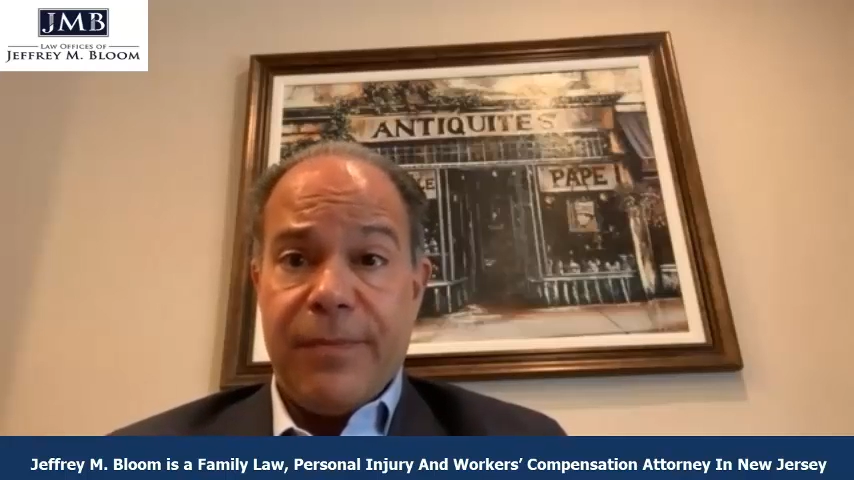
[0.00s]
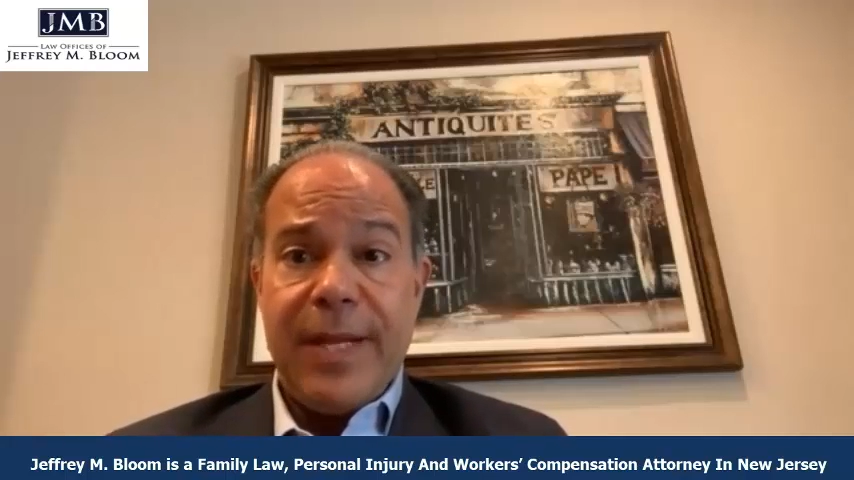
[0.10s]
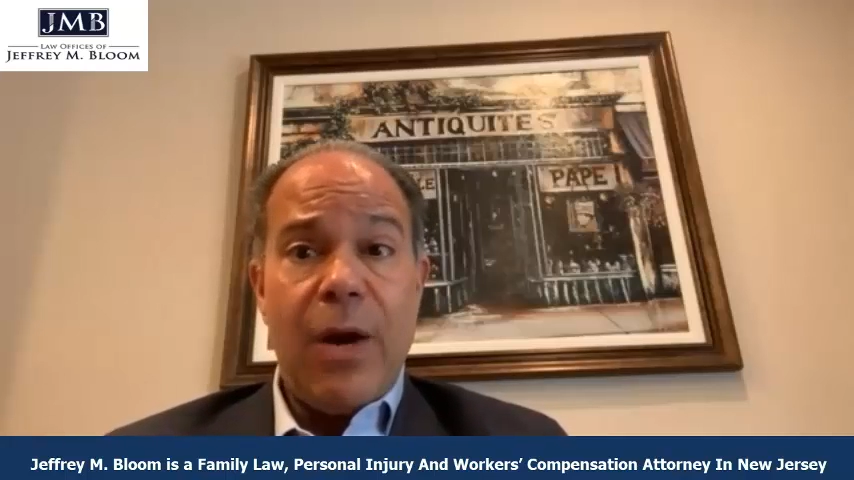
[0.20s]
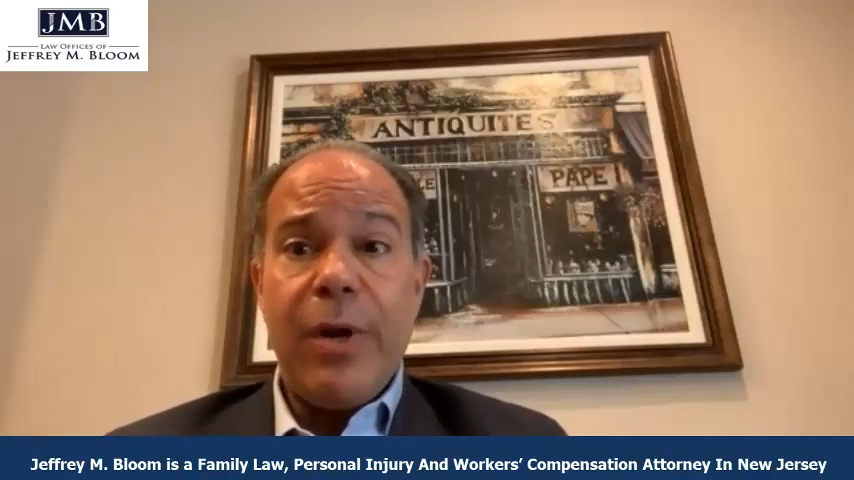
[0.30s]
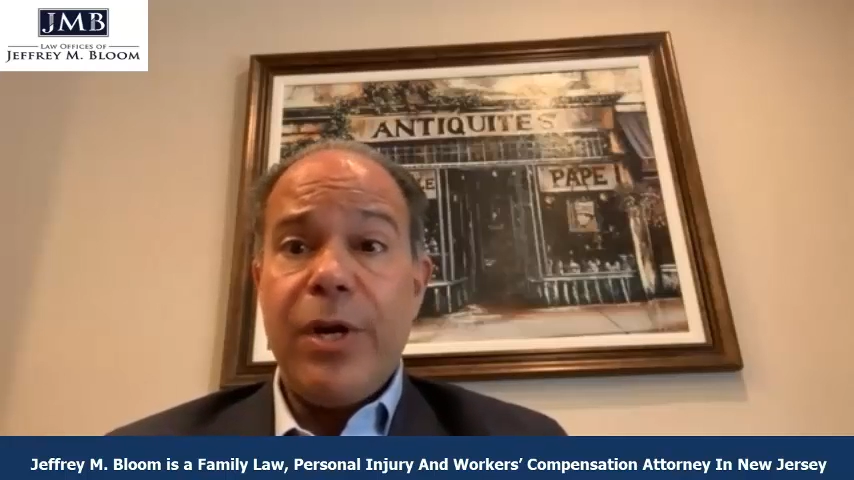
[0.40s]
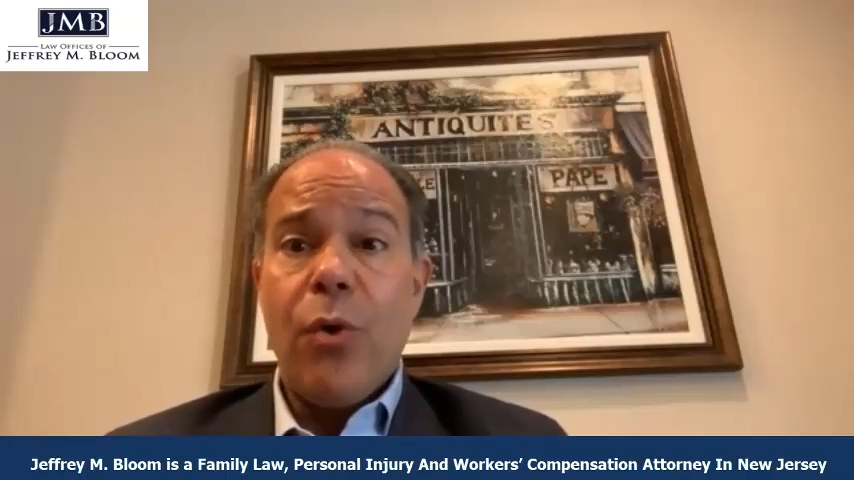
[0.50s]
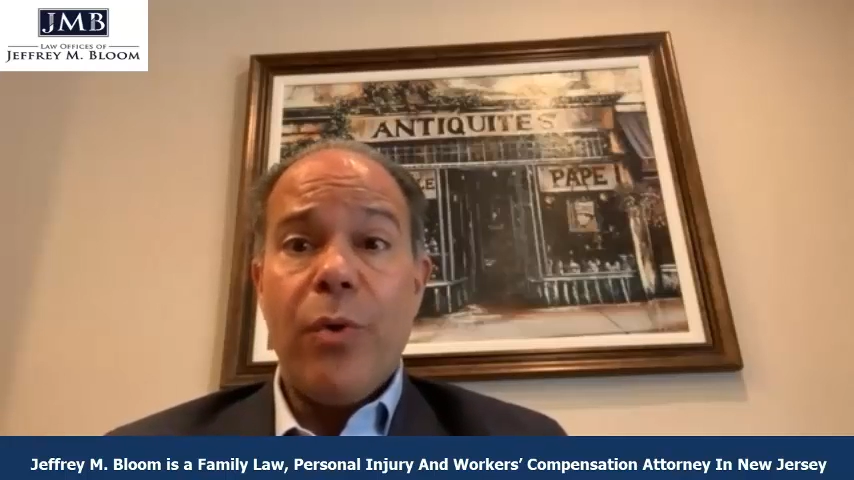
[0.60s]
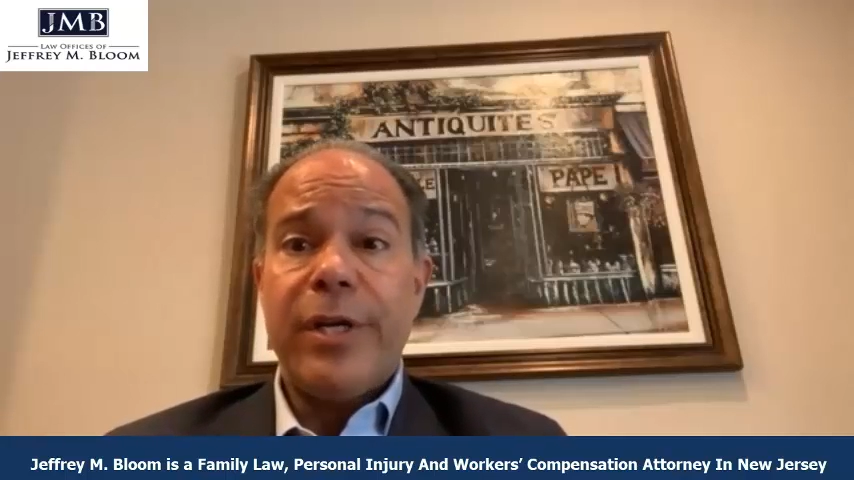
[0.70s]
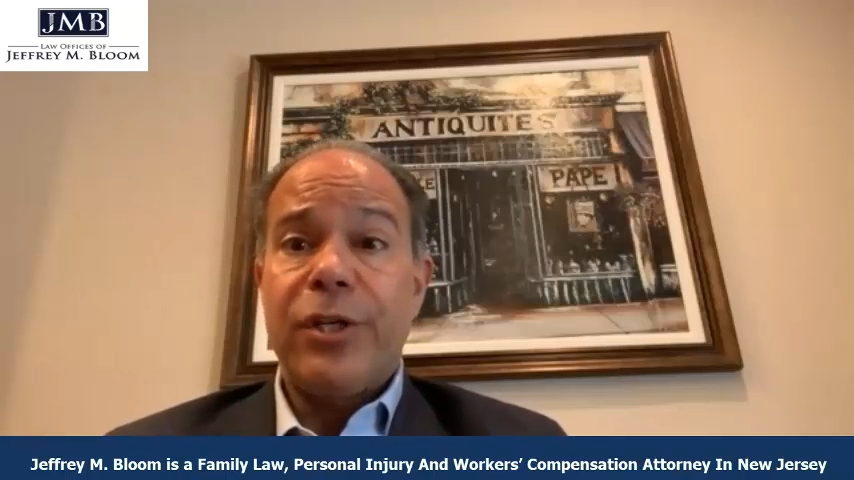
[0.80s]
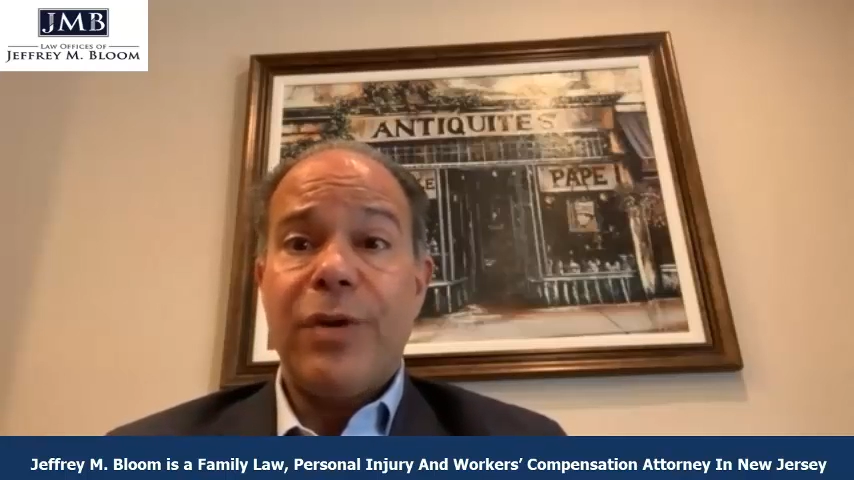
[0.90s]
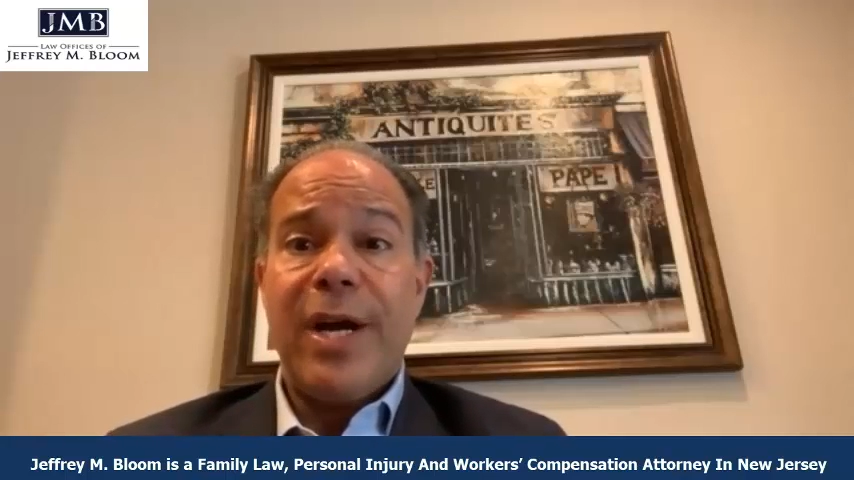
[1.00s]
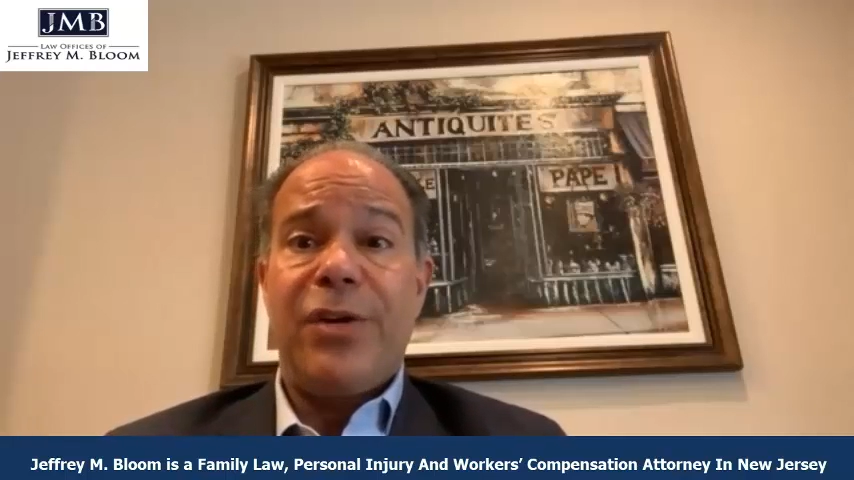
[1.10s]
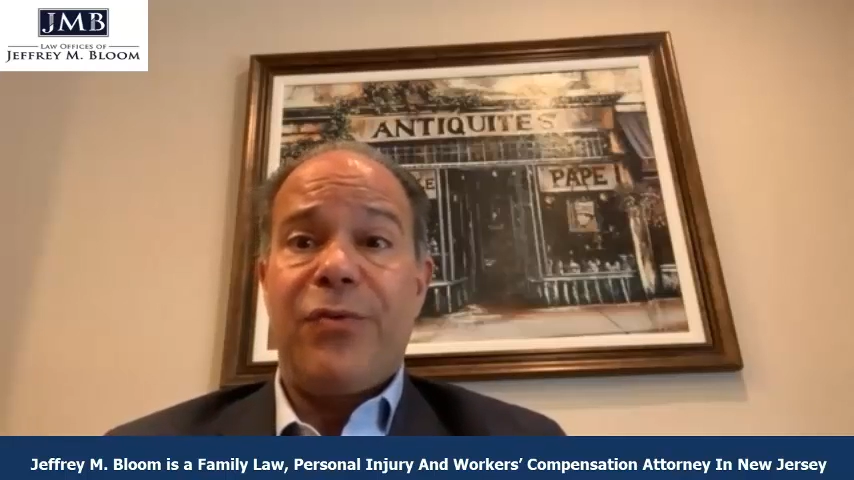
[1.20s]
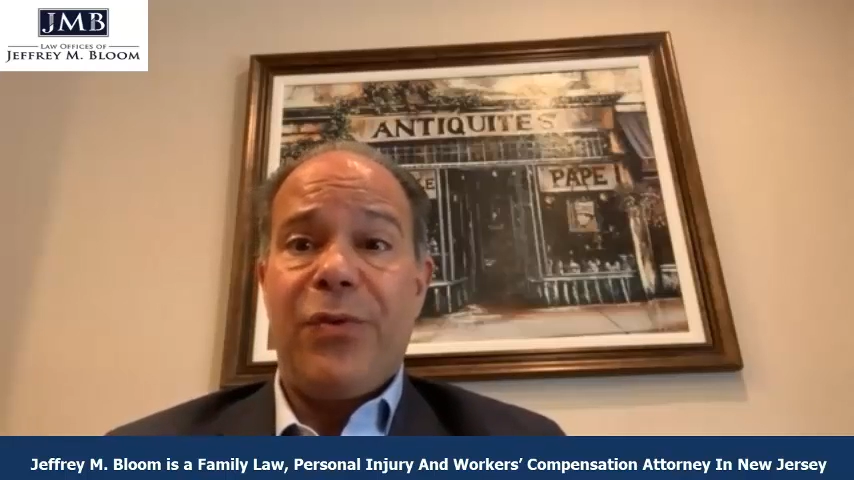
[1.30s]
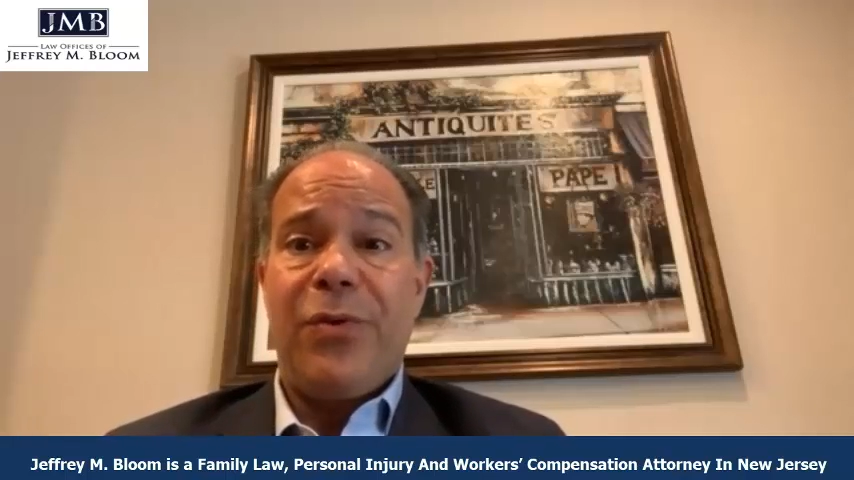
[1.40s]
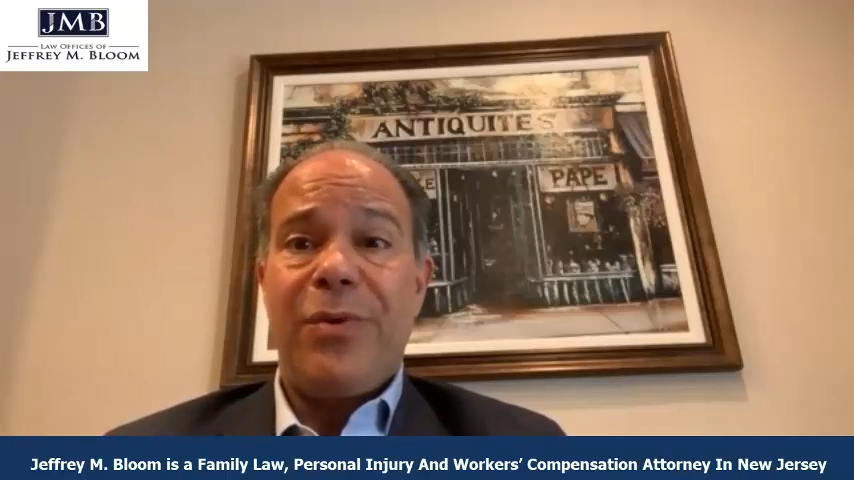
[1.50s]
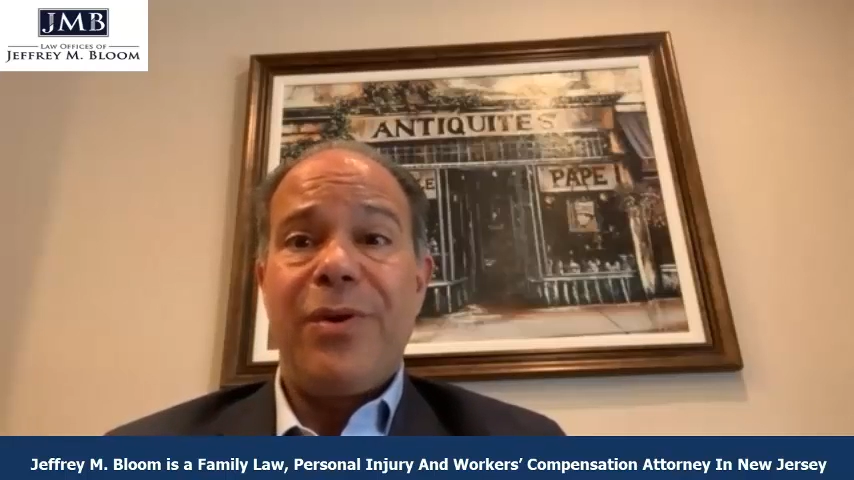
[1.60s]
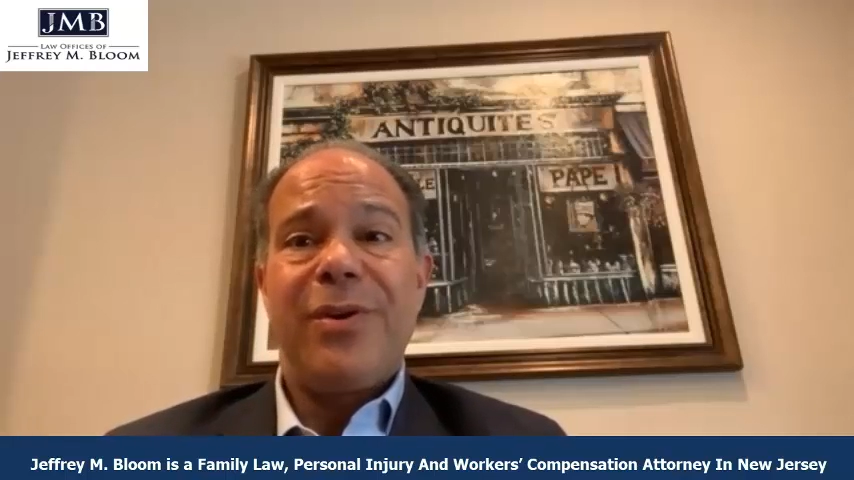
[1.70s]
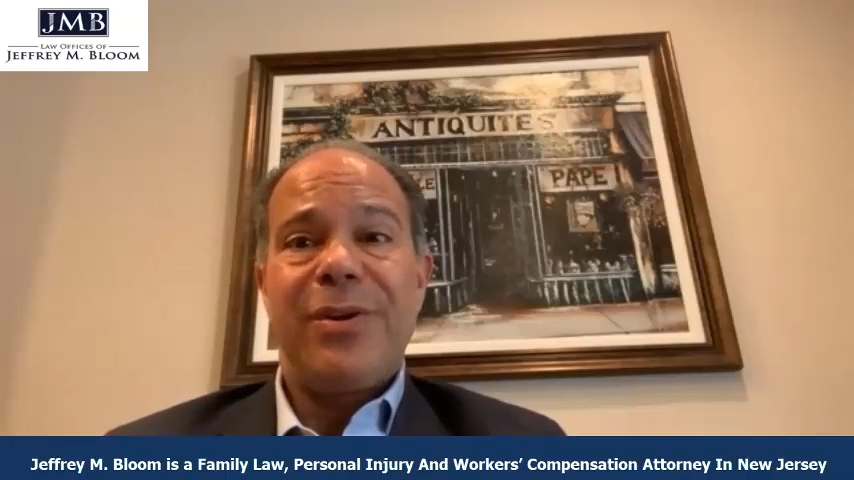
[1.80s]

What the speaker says: That way no one can track your phone